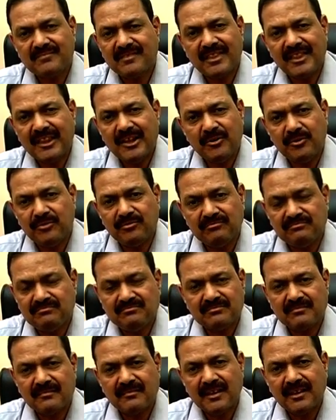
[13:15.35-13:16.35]
No.
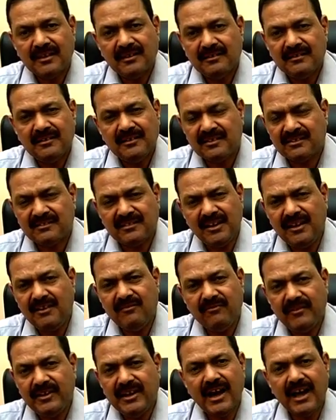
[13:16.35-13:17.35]
Still
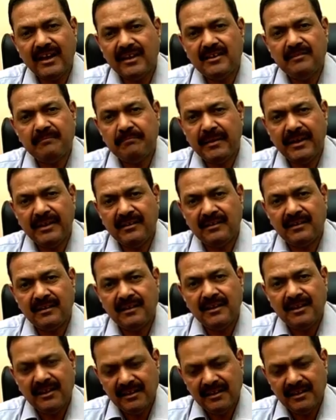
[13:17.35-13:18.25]
we are in pain.